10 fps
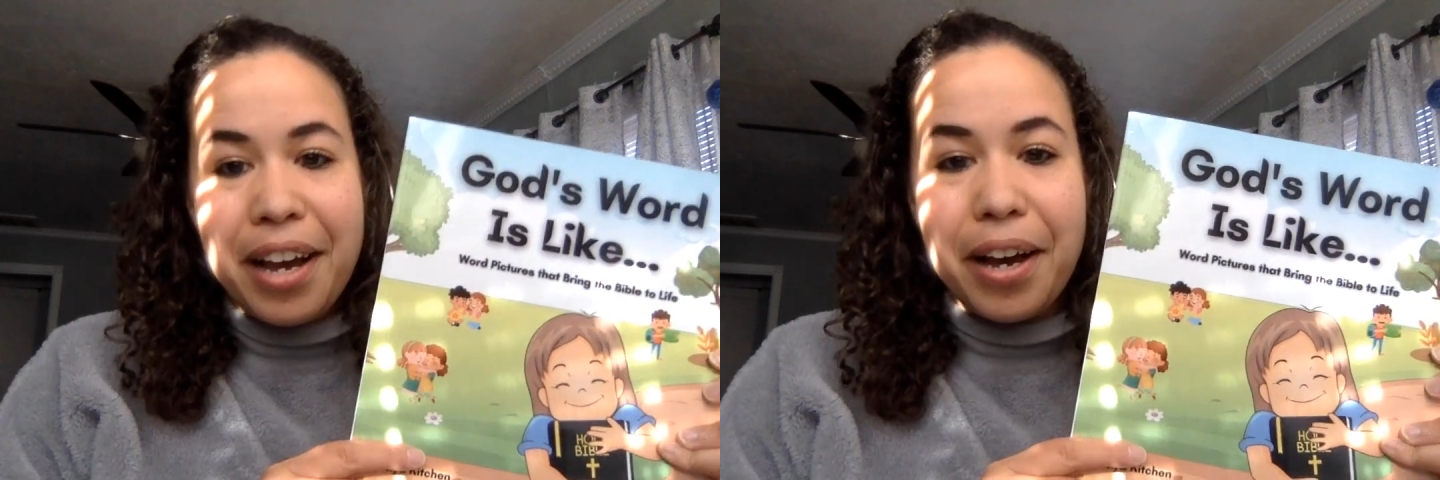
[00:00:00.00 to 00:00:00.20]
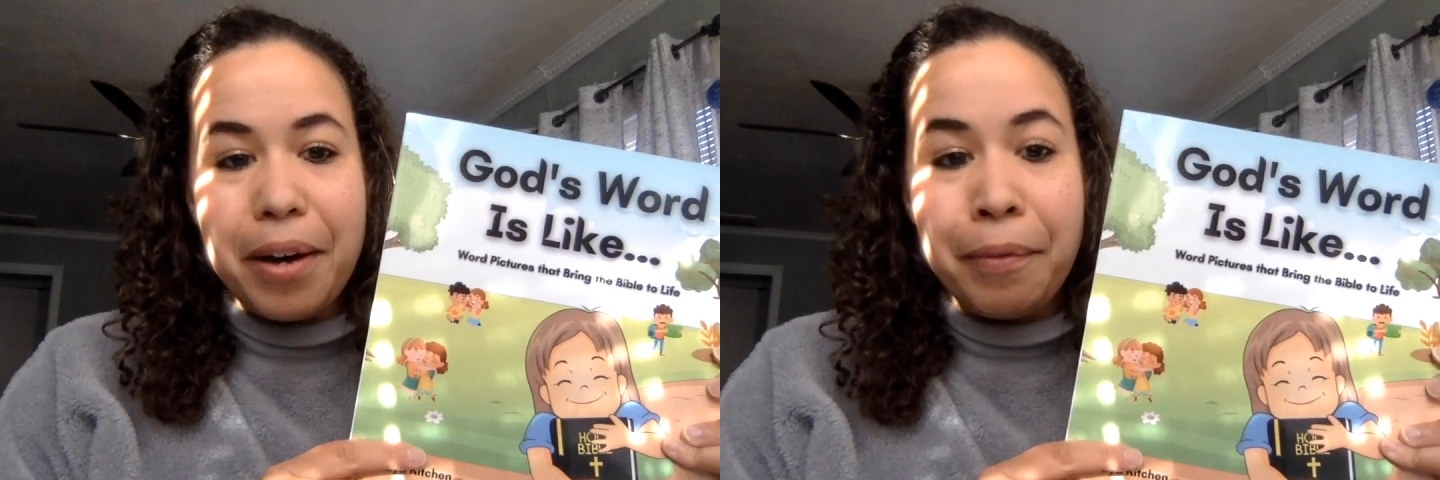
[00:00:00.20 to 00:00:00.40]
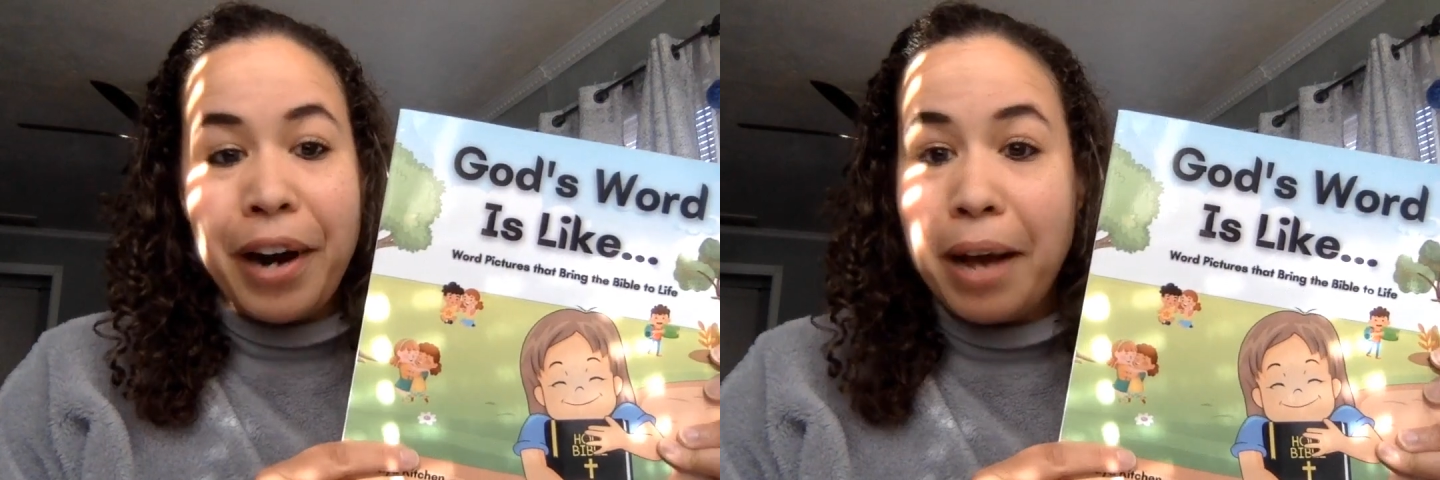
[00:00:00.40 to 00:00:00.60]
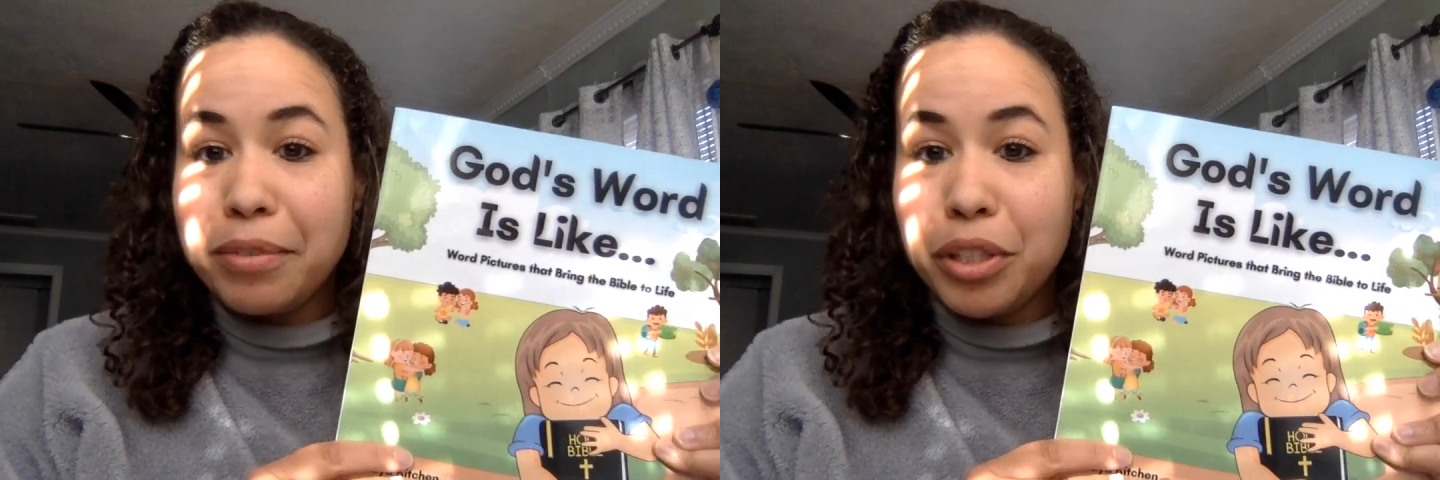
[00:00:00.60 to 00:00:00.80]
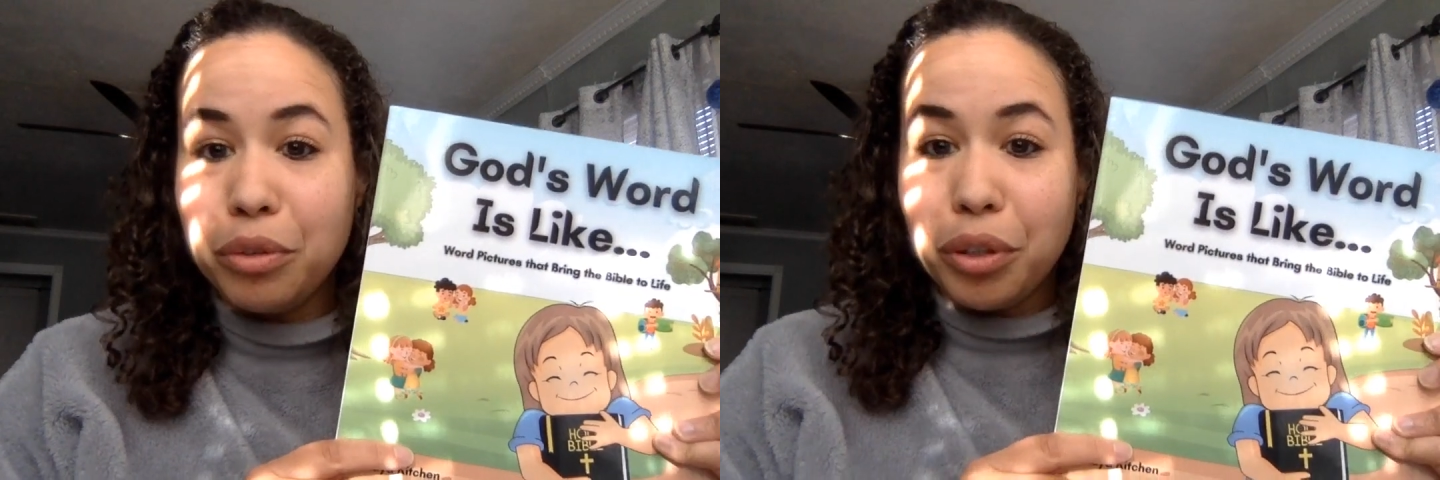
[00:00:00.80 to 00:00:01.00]
Uh,
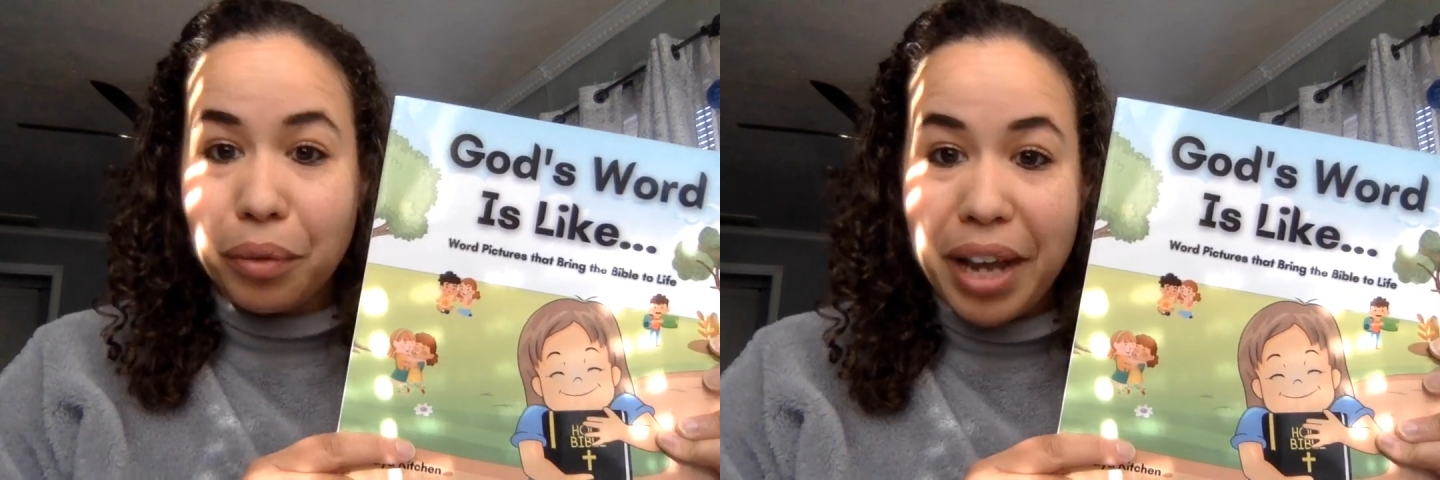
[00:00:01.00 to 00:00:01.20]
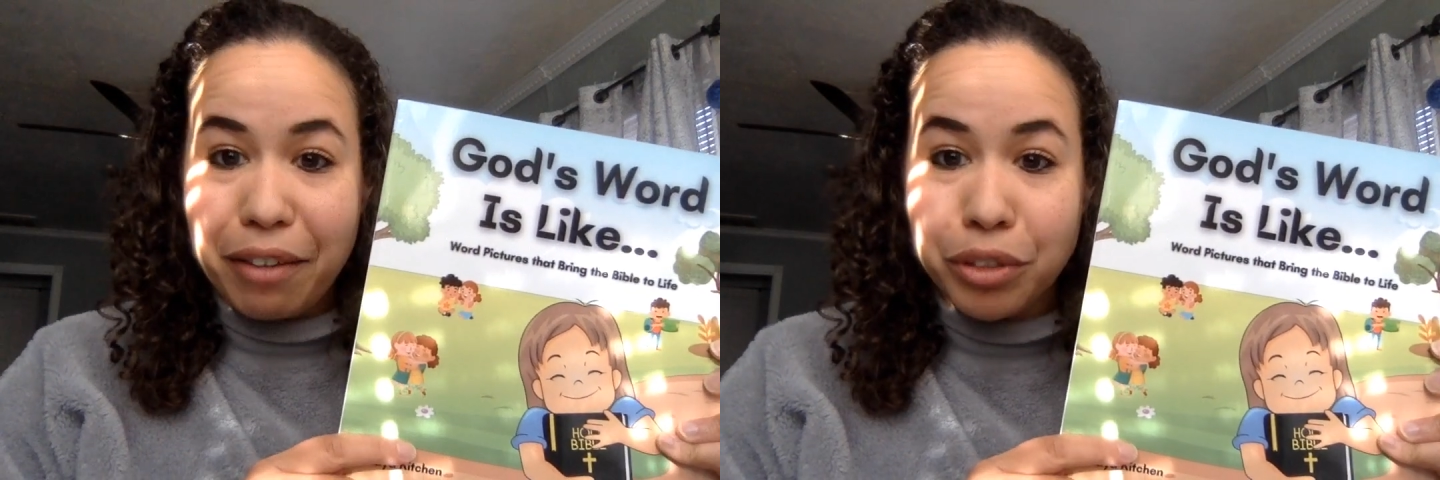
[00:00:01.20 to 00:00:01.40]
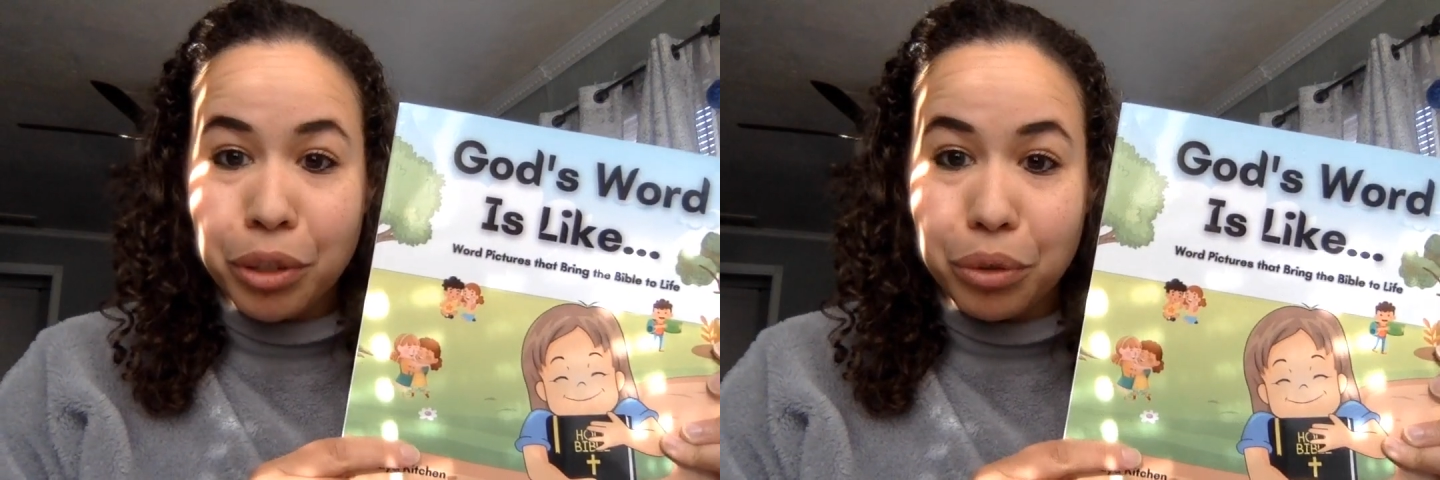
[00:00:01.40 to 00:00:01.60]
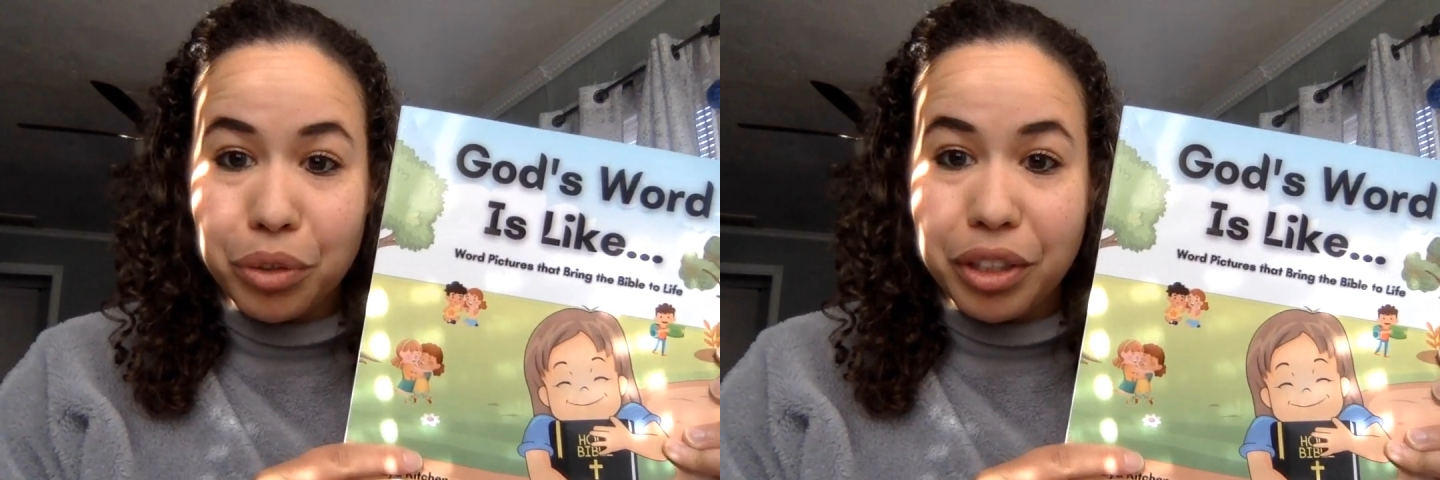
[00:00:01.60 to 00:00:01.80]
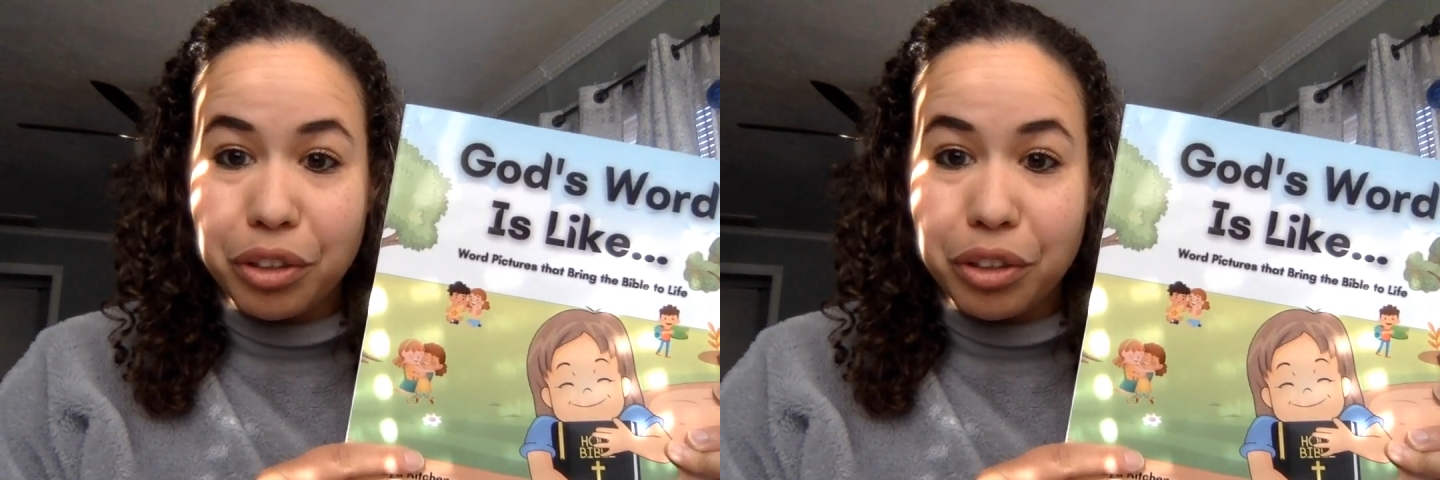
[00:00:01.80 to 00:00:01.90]
perhaps you don't have children